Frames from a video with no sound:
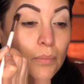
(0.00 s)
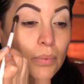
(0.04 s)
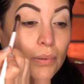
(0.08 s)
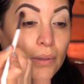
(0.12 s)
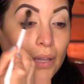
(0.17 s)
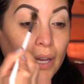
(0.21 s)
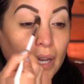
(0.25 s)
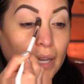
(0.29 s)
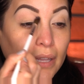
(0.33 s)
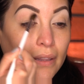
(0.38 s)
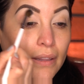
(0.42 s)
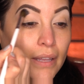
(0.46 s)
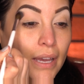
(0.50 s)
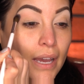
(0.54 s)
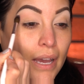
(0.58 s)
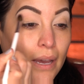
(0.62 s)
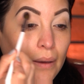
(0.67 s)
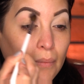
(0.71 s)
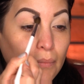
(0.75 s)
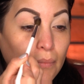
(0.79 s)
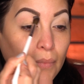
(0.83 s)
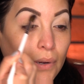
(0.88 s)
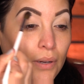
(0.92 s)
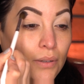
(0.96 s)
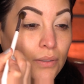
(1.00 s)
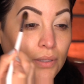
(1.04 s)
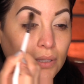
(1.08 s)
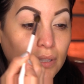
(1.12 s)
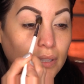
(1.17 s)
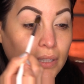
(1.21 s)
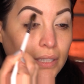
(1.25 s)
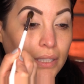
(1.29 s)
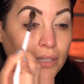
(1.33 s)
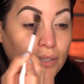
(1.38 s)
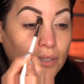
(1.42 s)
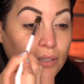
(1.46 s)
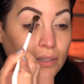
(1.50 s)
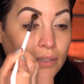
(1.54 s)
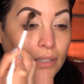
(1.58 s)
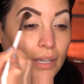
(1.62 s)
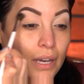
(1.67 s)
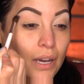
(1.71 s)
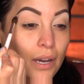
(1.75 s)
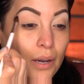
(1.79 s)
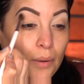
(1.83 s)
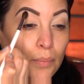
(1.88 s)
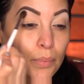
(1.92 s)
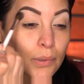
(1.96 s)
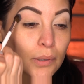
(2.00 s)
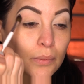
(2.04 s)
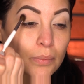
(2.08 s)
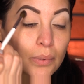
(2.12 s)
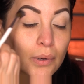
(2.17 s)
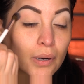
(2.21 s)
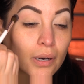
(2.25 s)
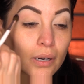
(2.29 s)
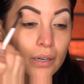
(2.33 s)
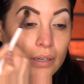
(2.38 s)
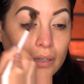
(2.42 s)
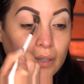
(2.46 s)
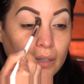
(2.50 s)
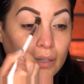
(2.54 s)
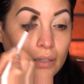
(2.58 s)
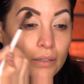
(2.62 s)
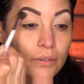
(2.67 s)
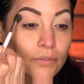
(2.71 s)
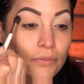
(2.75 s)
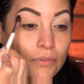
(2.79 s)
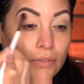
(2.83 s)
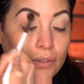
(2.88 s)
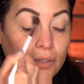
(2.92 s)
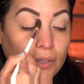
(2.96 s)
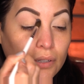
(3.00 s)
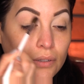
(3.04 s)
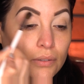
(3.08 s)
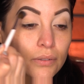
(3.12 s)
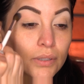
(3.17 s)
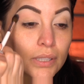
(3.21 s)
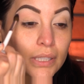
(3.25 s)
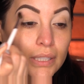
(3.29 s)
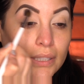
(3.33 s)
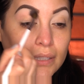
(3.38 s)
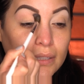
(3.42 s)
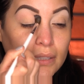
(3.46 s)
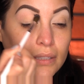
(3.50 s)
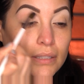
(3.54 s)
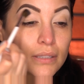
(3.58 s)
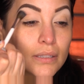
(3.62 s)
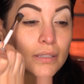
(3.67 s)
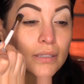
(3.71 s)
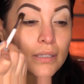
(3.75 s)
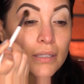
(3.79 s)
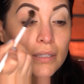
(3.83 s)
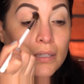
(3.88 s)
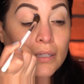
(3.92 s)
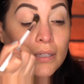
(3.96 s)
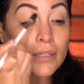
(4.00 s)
apply that mostly to the upper part of the crease